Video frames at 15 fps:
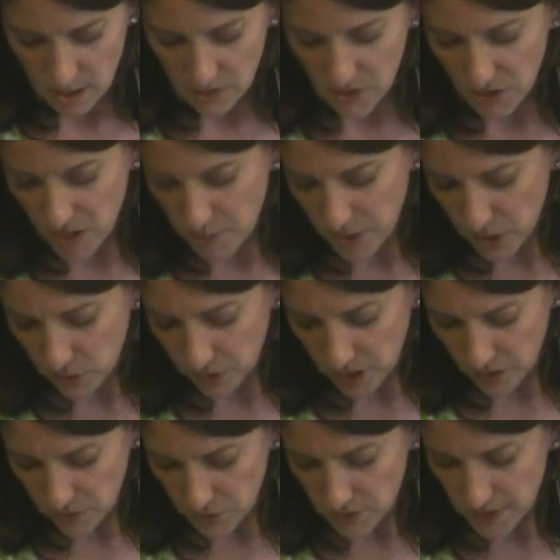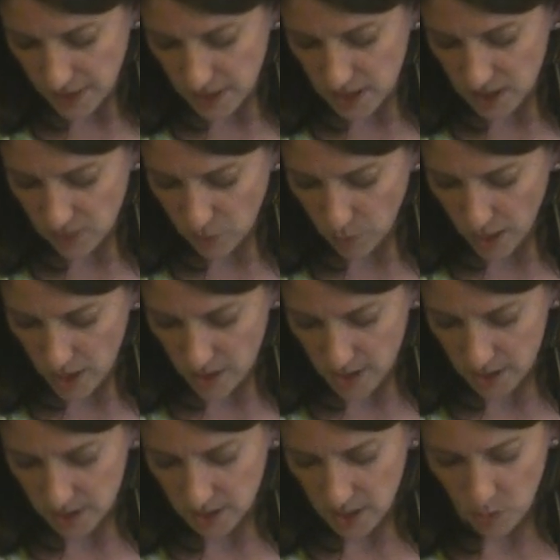If there had been only a few seconds of
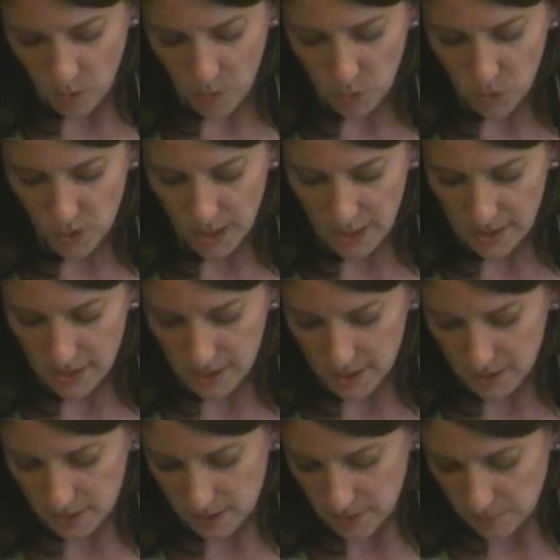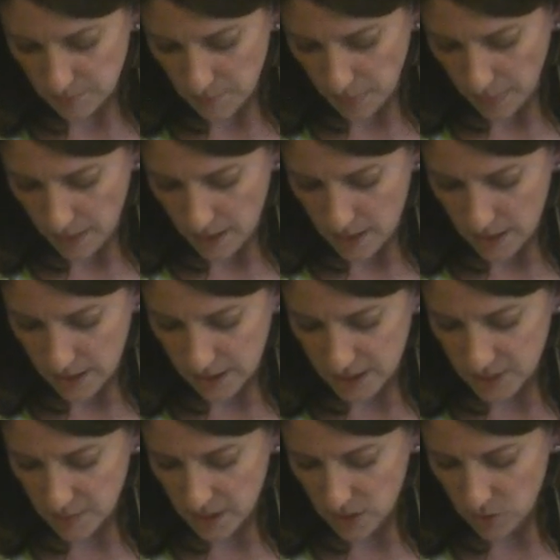awareness, it went more like this
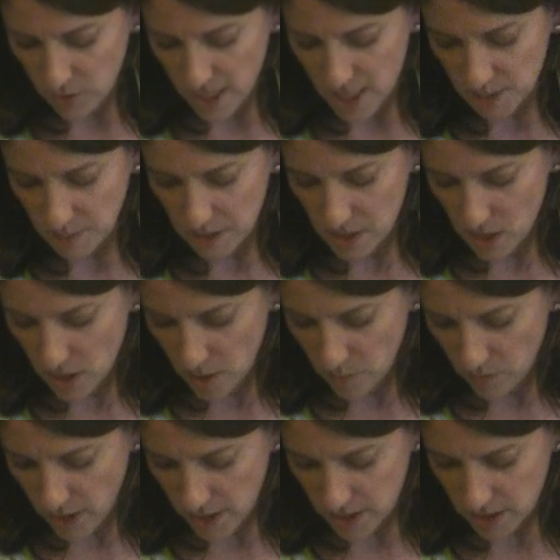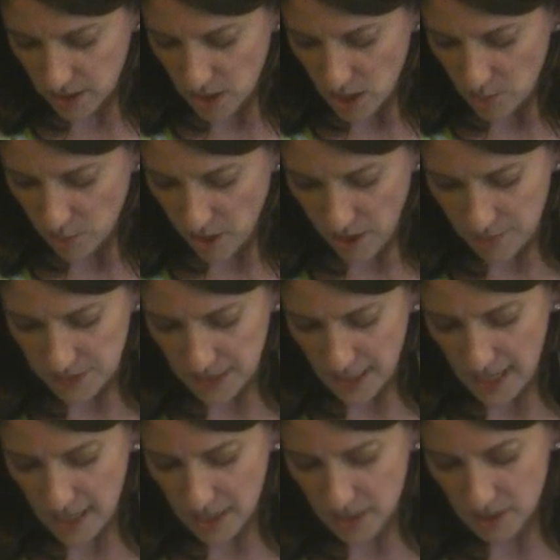Elizabeth grasping the armrest, perhaps the
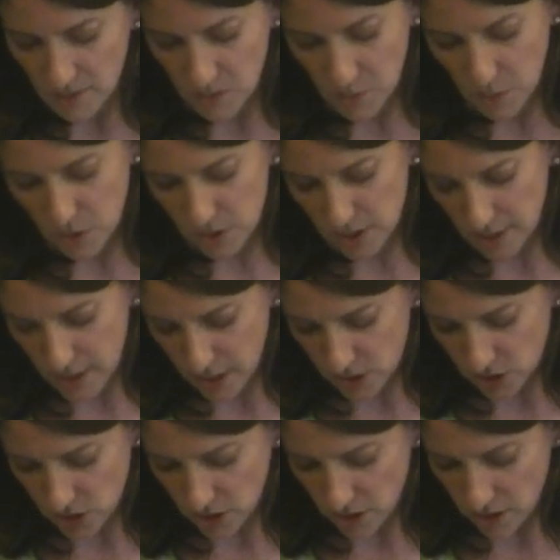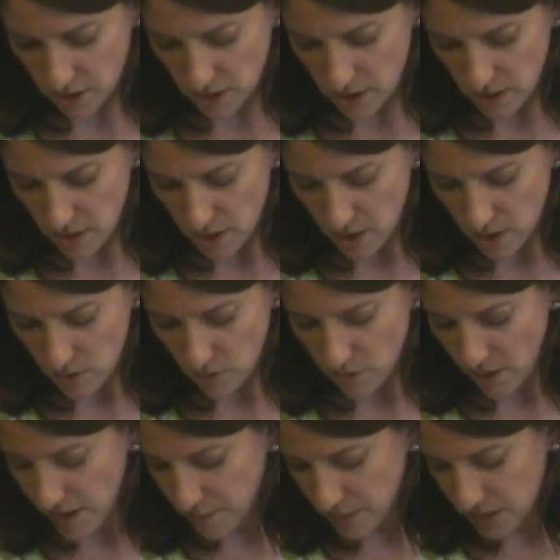hand of the person next to her,
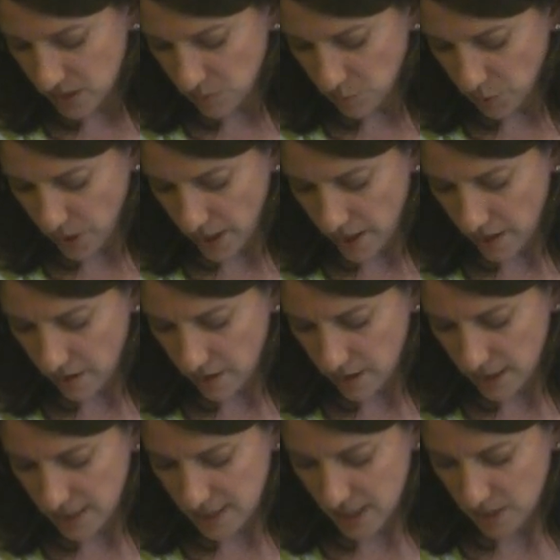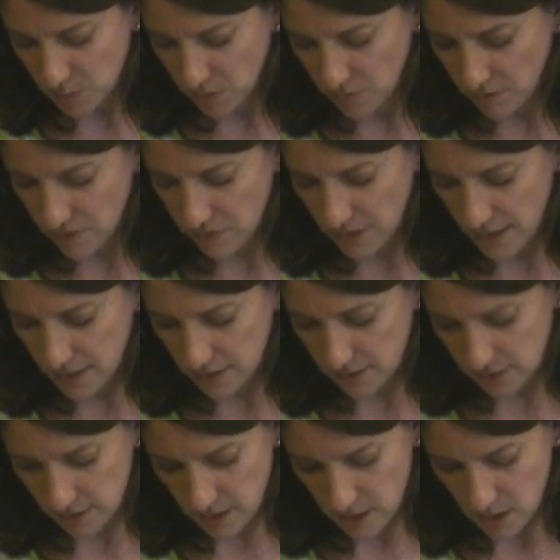fragments of prayer, a desperate
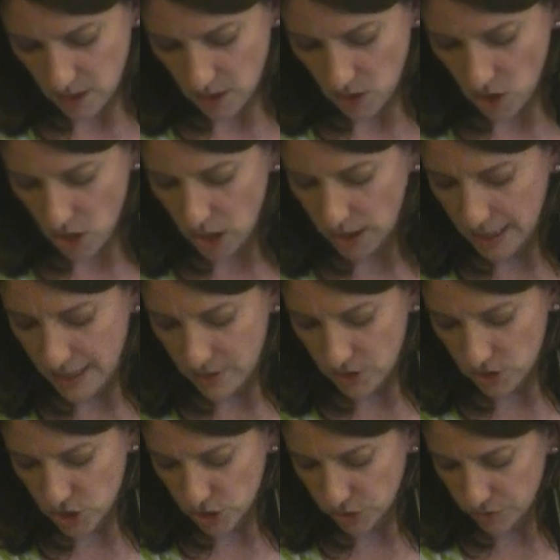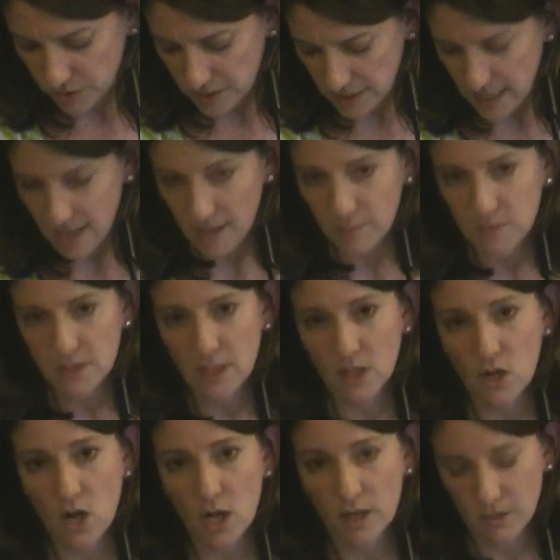reflex, calling out her children's names
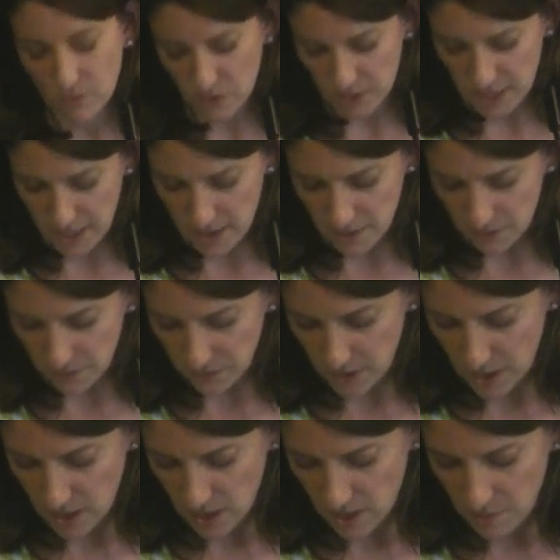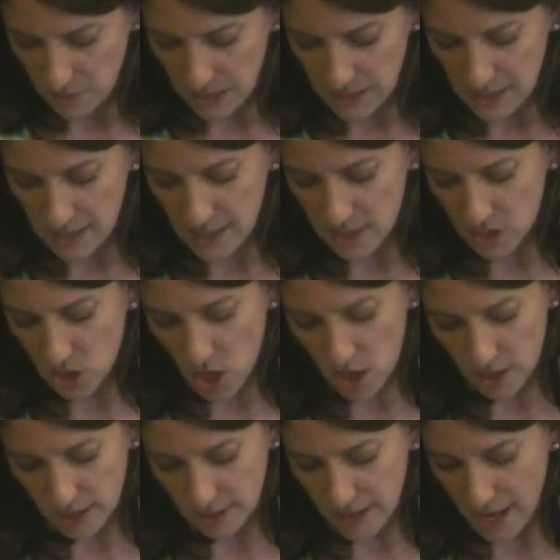and calling for Dave, but in the end
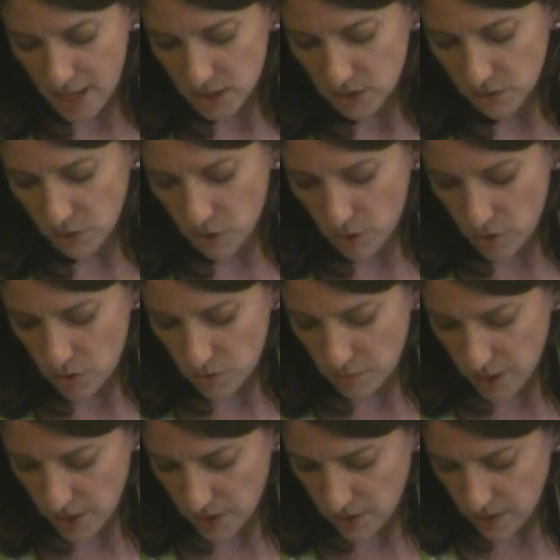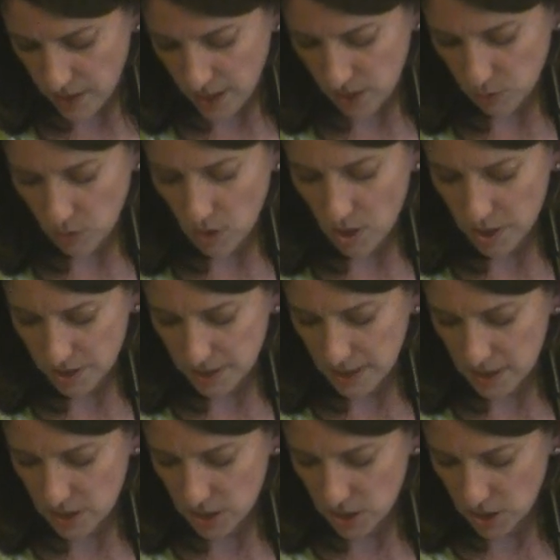calling last for her own mother, as we're all
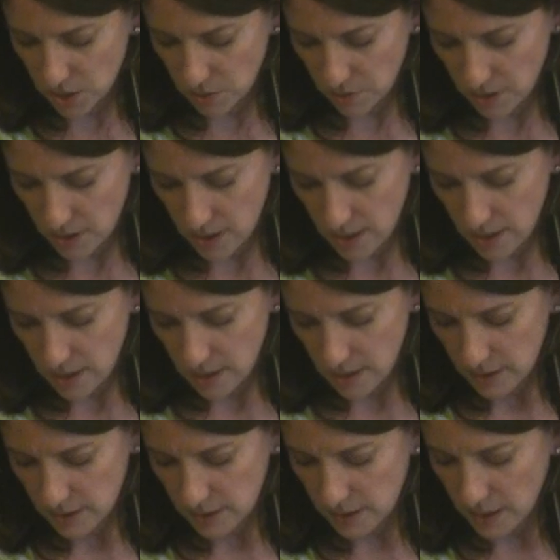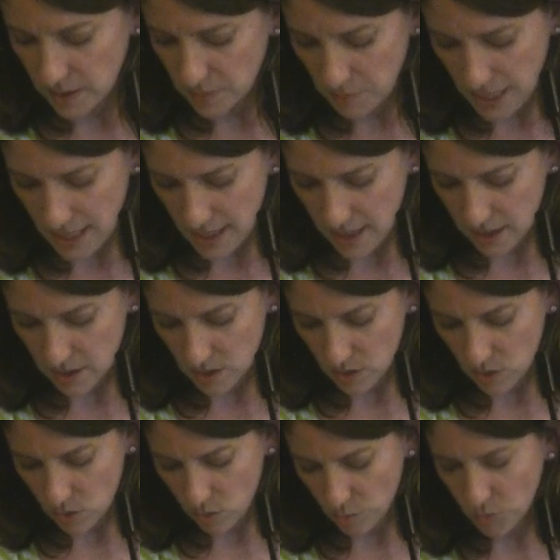said to do. Sudden pain,
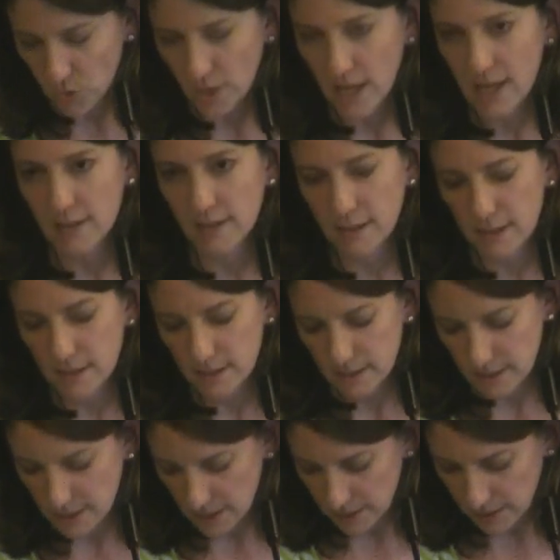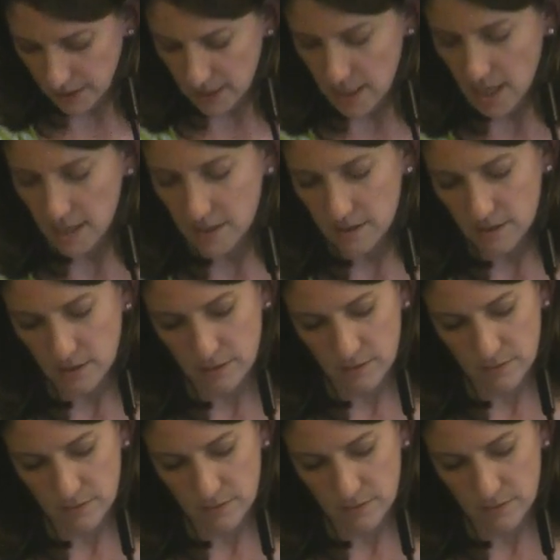or more likely, suddenly none.